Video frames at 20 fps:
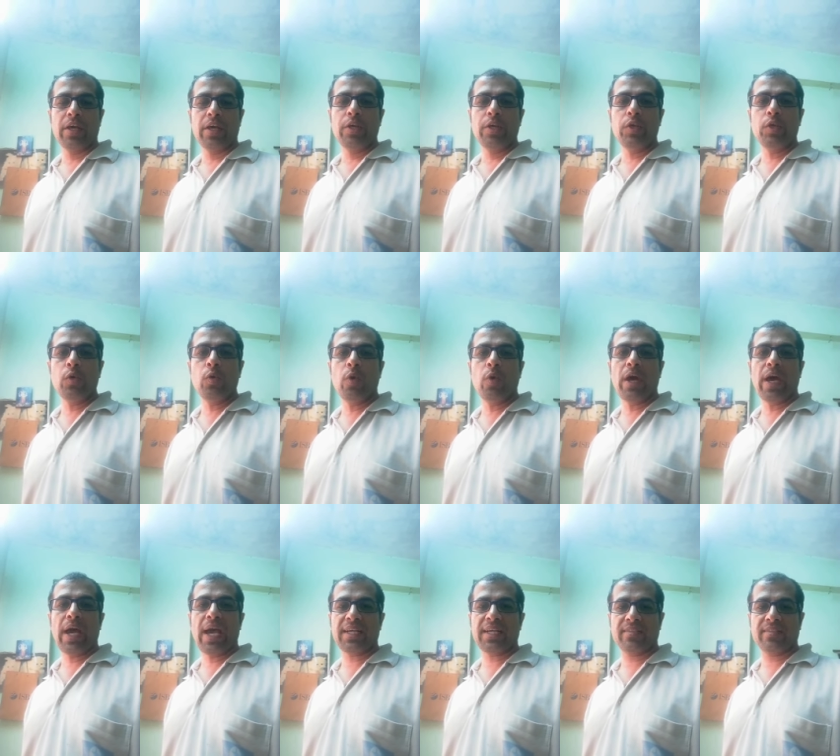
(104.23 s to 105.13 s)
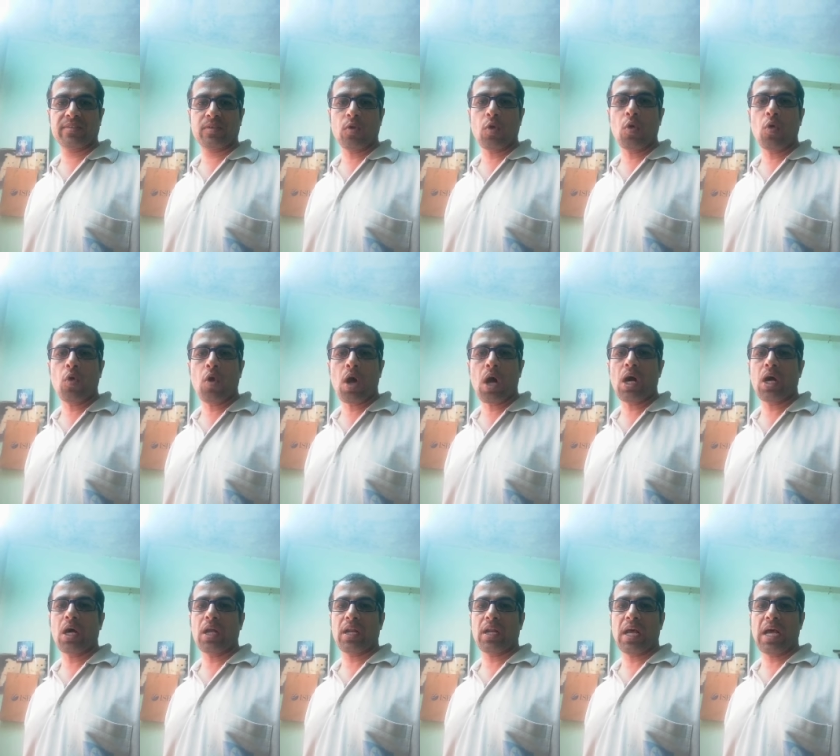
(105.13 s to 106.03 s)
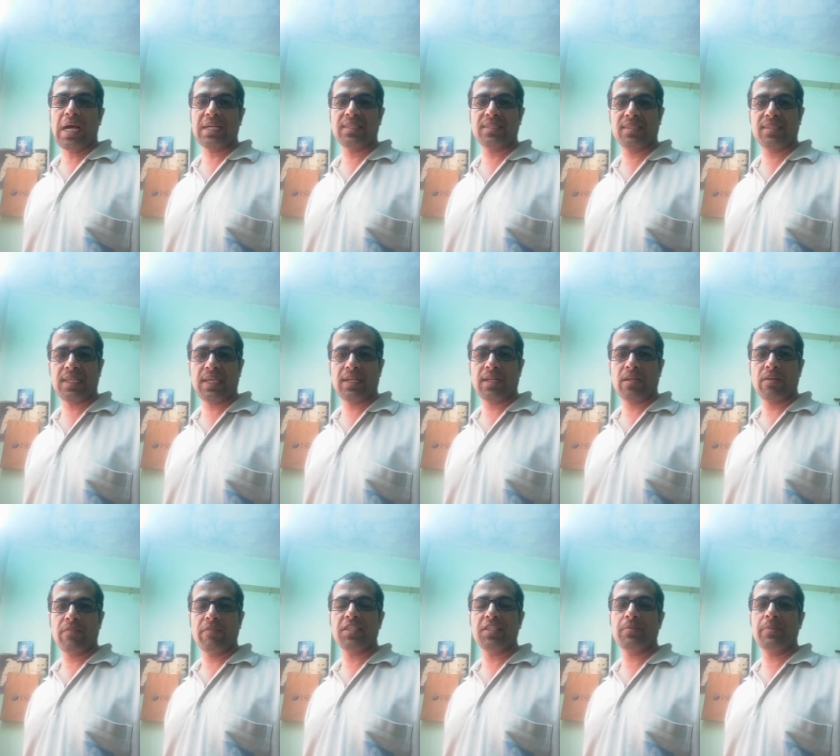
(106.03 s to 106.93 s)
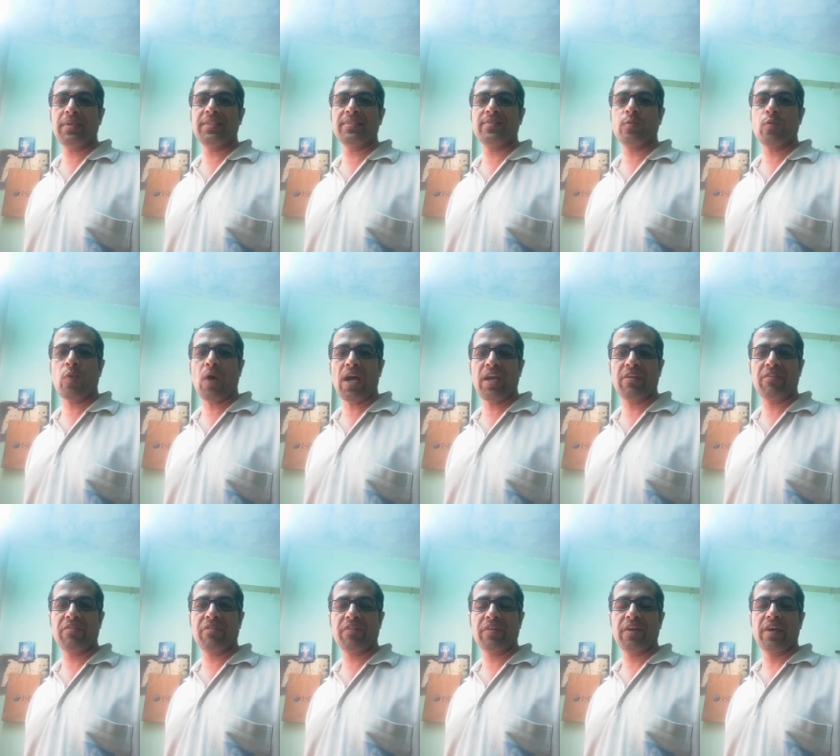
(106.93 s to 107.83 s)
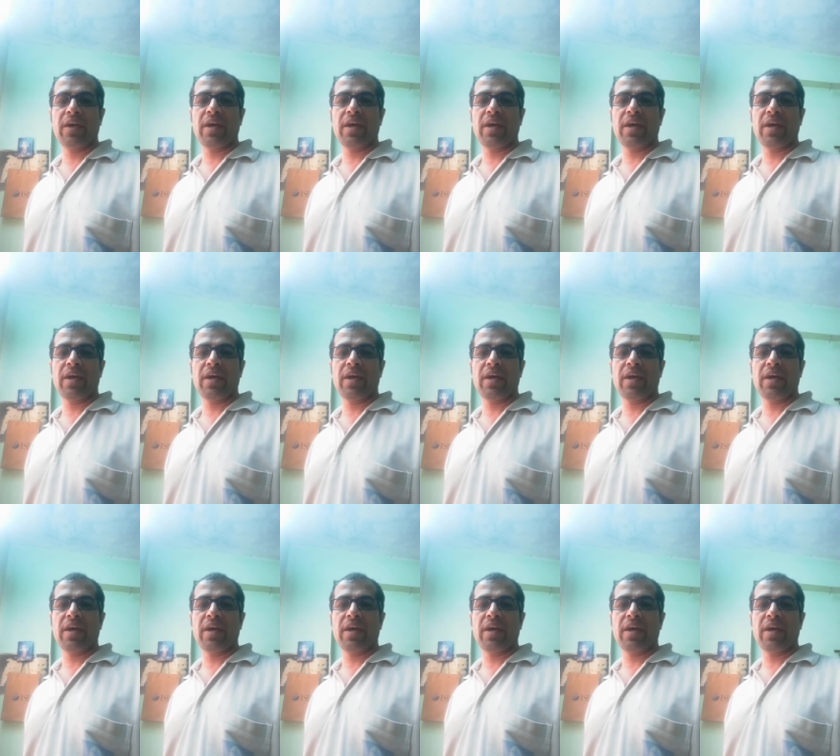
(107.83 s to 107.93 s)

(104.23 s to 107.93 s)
U-X-O-R, uxor, which means wife,